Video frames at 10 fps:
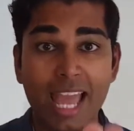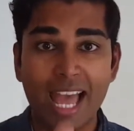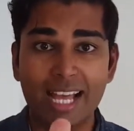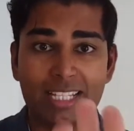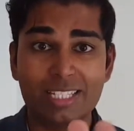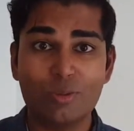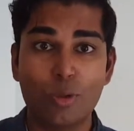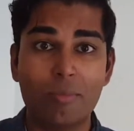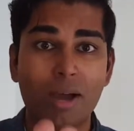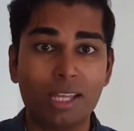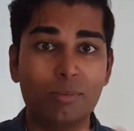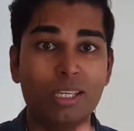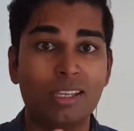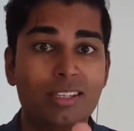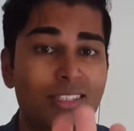Yes, we might
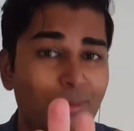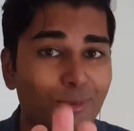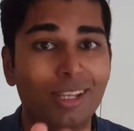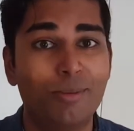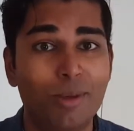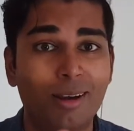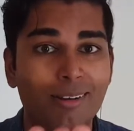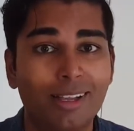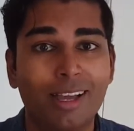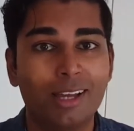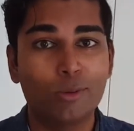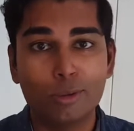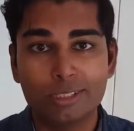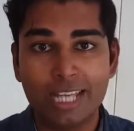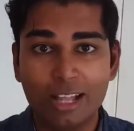be in somewhere in America.
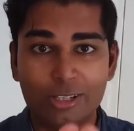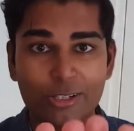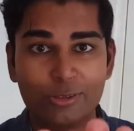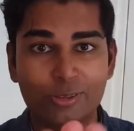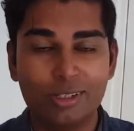We'll tell you.